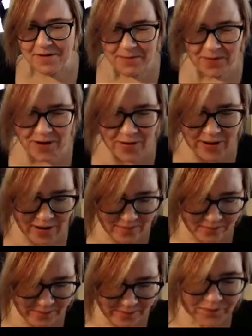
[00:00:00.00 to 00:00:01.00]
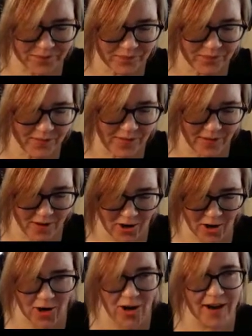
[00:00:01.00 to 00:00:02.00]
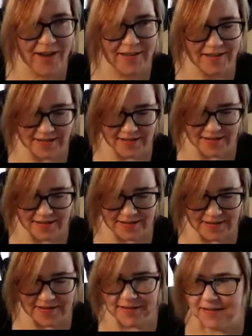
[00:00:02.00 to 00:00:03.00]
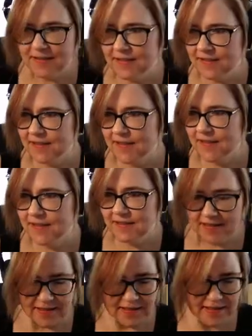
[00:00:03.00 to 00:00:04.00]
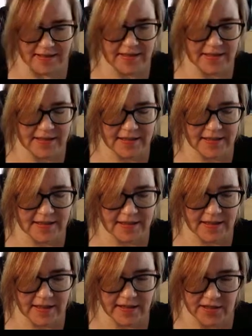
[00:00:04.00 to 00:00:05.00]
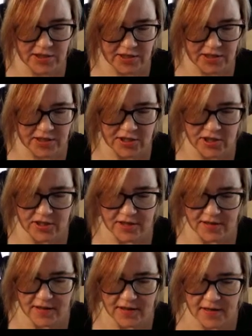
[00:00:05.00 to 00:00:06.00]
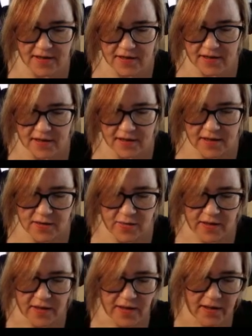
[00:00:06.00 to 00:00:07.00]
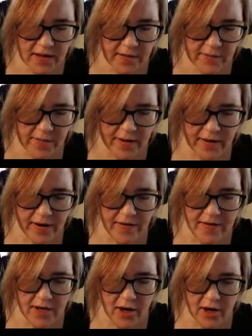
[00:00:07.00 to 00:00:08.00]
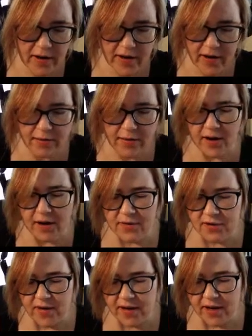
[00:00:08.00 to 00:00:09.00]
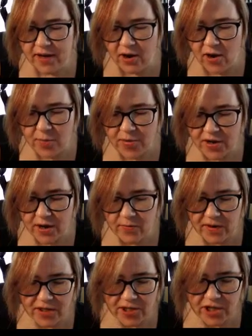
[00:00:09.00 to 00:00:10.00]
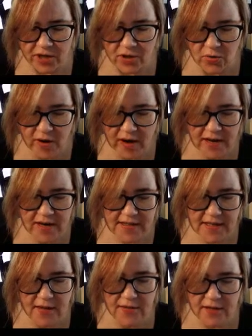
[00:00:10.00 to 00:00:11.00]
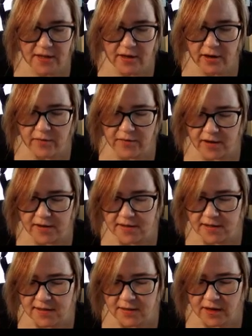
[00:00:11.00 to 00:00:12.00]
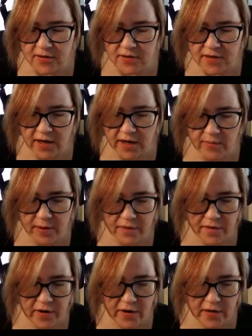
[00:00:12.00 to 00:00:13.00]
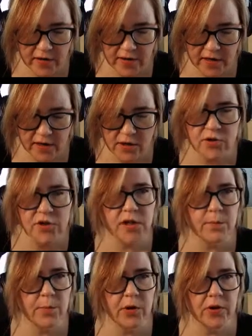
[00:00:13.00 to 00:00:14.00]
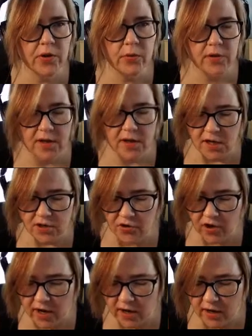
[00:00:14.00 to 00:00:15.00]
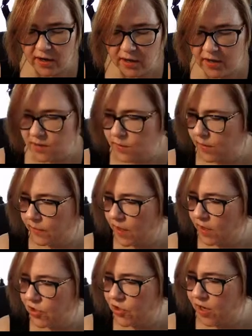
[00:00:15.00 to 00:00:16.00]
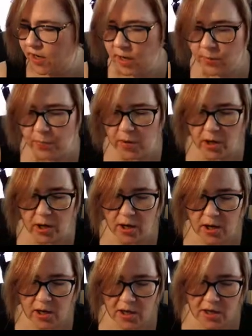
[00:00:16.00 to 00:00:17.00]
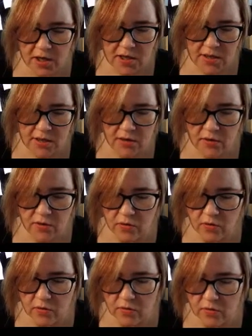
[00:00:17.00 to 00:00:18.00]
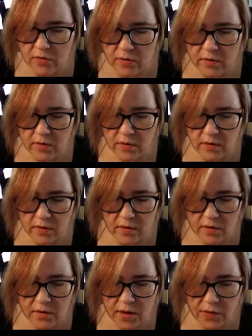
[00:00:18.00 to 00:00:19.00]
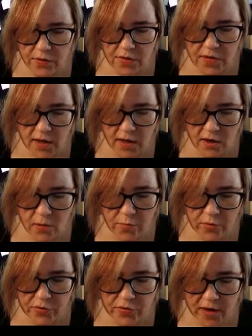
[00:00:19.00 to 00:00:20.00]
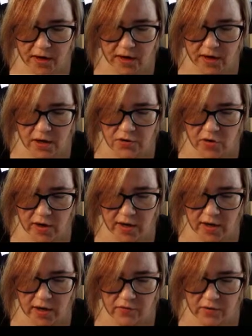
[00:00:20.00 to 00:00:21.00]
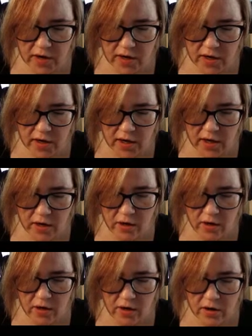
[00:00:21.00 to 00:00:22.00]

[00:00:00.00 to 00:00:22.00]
Here we go. All right. Let's just. Oh, I'm sorry. I thought I was ready to go, but then I wanted to check the radius on this air defense, because the other side of my funnel is I usually build it with an E-drag, and that's what I've got trained up here. So I think I'll put that E-drag in right here